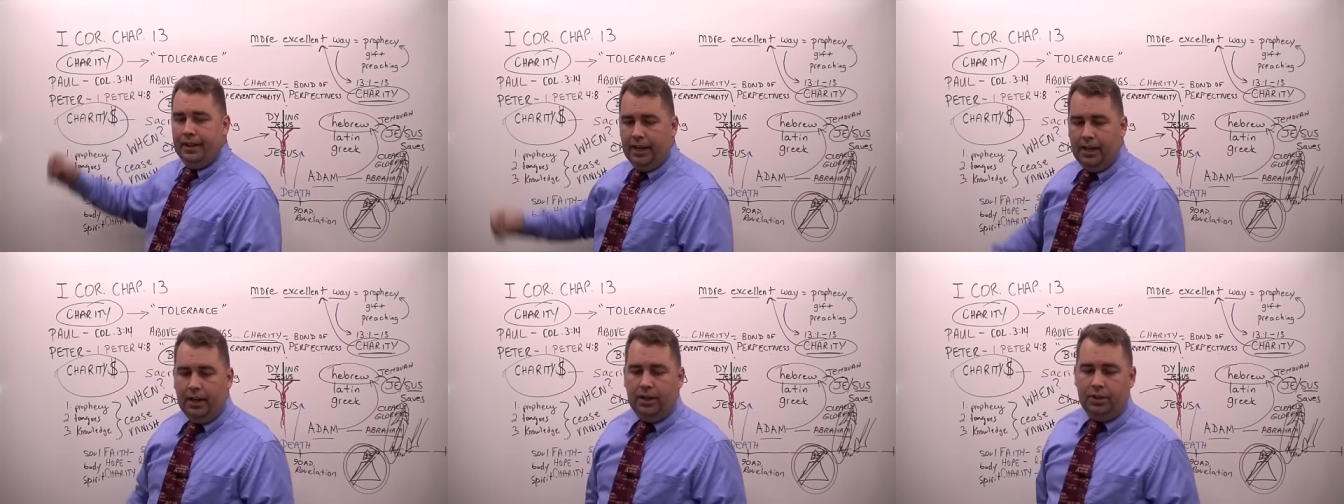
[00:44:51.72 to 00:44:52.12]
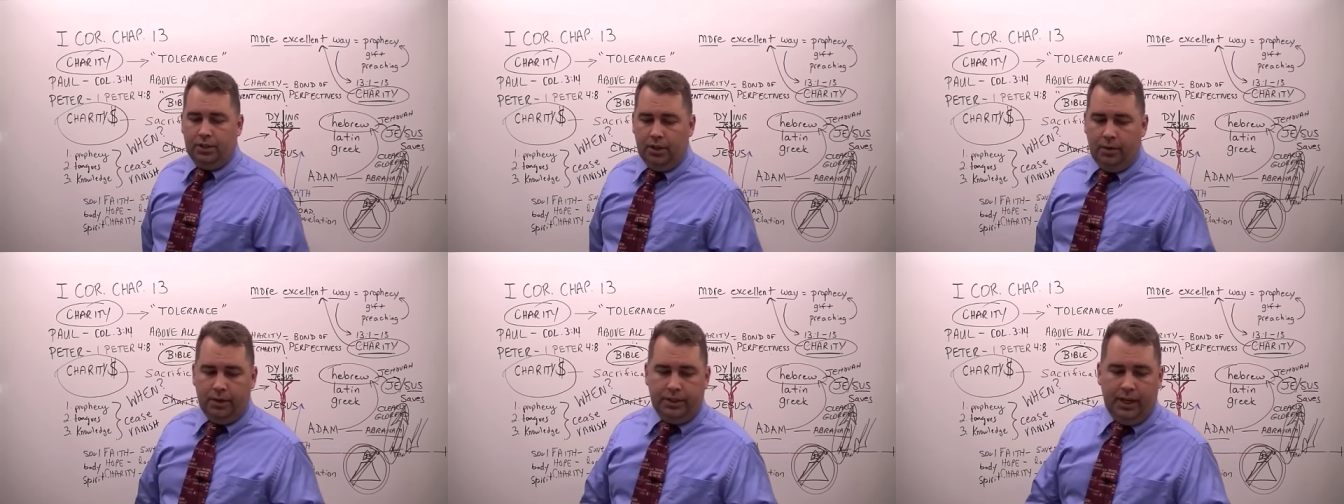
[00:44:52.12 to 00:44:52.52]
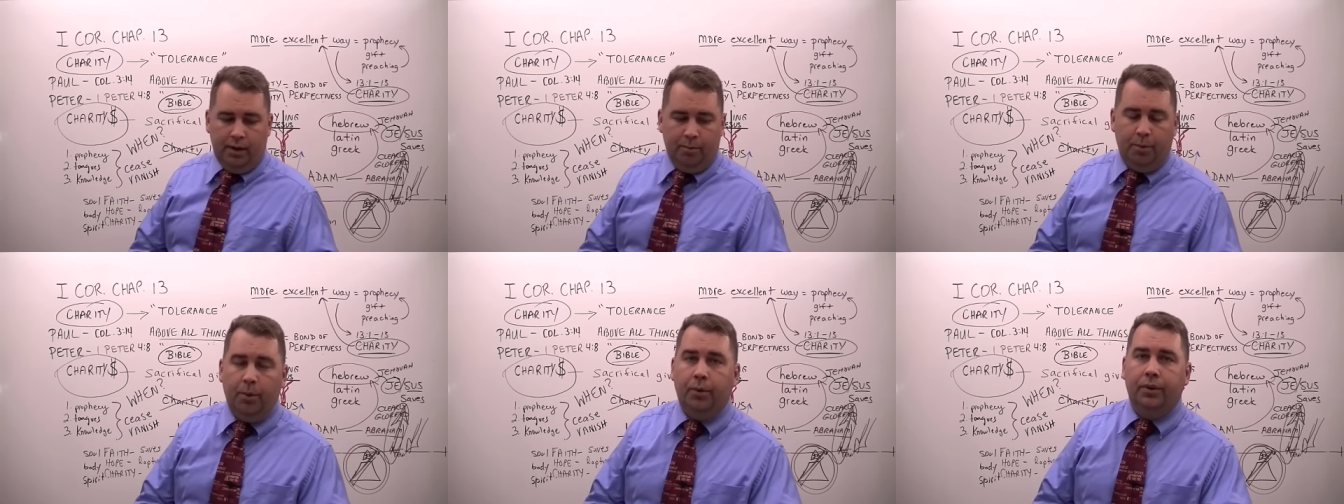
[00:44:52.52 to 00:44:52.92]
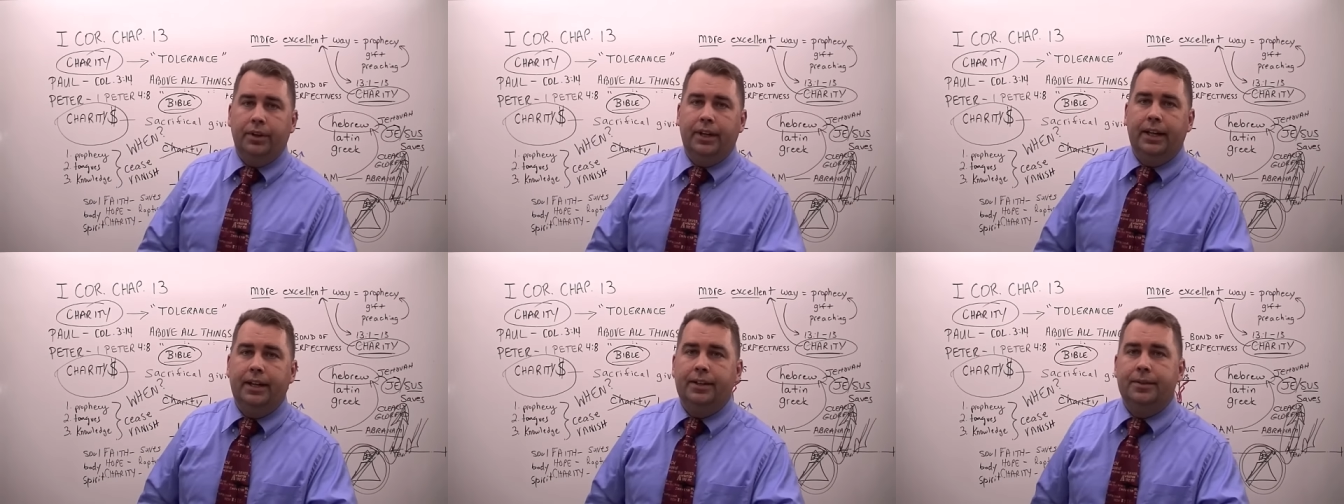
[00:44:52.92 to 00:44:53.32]
That ought to show us how
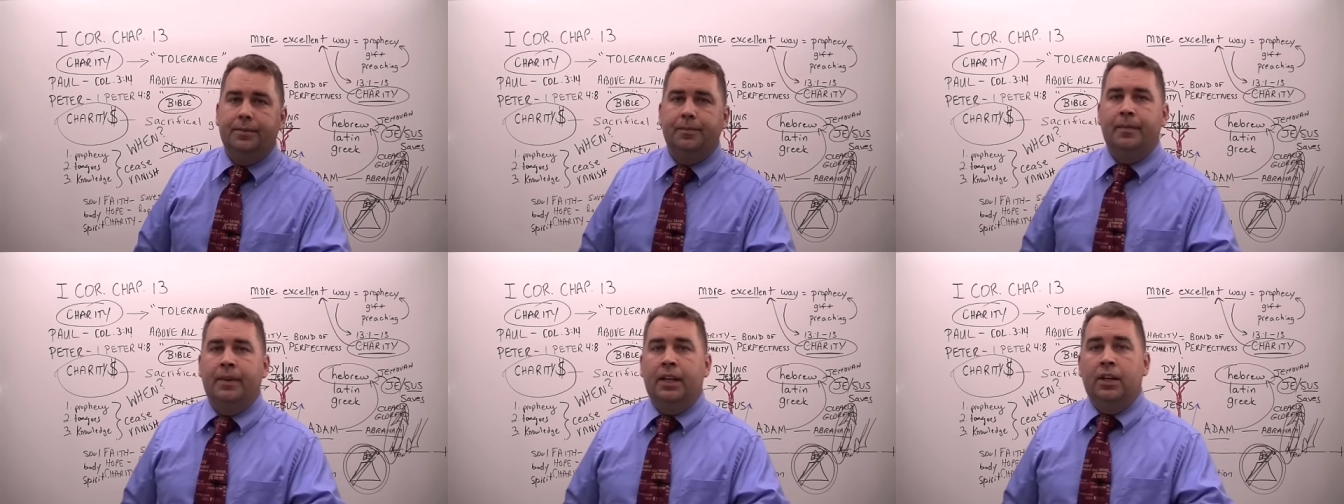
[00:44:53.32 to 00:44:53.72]
important it is.